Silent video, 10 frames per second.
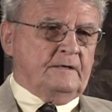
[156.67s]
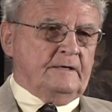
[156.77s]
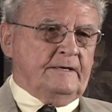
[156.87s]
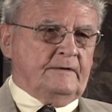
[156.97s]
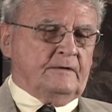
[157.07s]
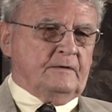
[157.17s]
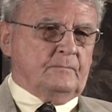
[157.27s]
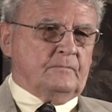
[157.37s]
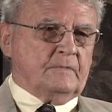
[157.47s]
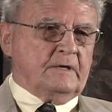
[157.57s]
and
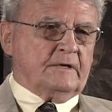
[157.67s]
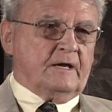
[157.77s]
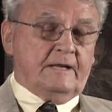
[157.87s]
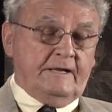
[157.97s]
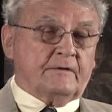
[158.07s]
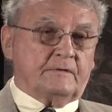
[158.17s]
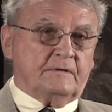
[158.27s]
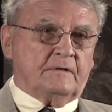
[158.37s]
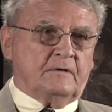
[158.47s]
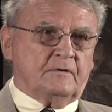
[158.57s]
um, and got hit
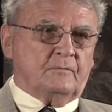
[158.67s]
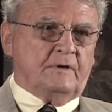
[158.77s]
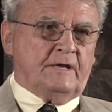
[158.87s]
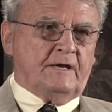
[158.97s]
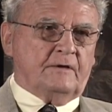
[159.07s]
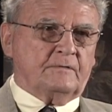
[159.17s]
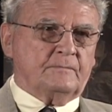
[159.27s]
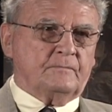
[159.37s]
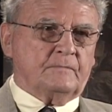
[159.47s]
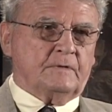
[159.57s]
on the way out,
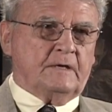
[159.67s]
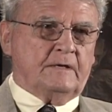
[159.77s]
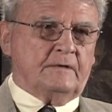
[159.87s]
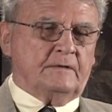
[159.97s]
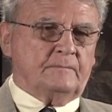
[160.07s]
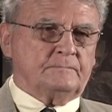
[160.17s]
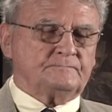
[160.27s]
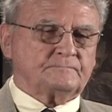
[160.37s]
and um,